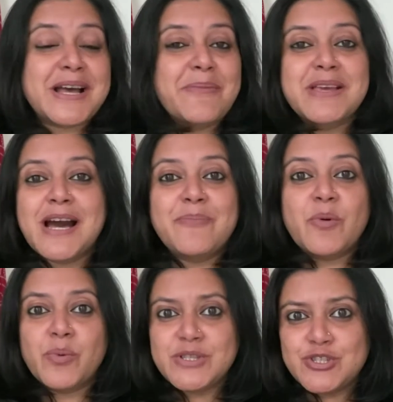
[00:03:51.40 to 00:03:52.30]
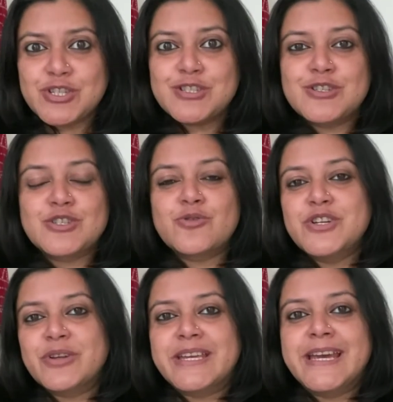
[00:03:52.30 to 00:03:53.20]
coming up with just a story
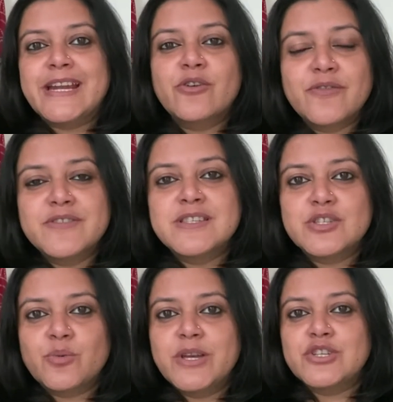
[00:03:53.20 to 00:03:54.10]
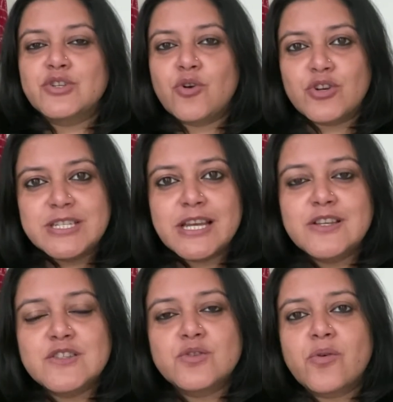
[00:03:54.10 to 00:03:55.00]
to get out of a situation, or tell
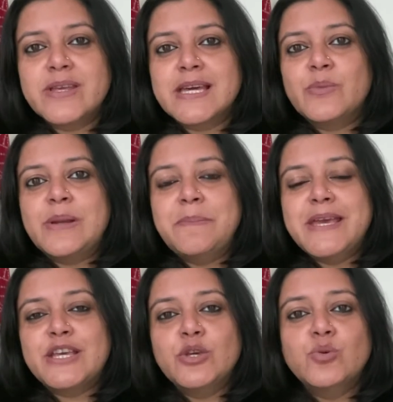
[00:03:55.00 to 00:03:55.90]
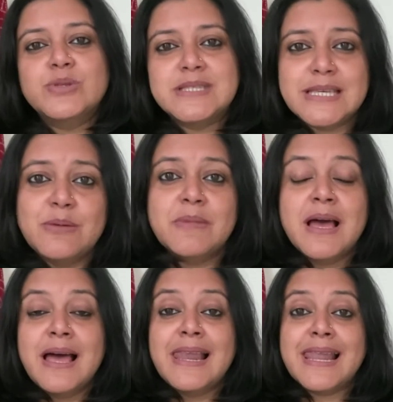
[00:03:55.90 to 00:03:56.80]
a story that will make you seem
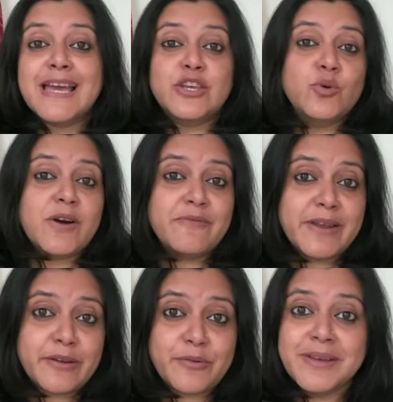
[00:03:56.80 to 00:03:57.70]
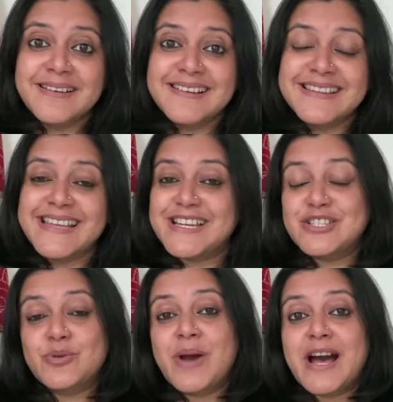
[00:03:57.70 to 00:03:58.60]
like you are very real,
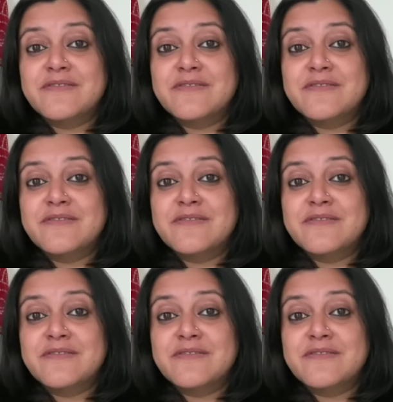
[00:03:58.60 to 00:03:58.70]
that you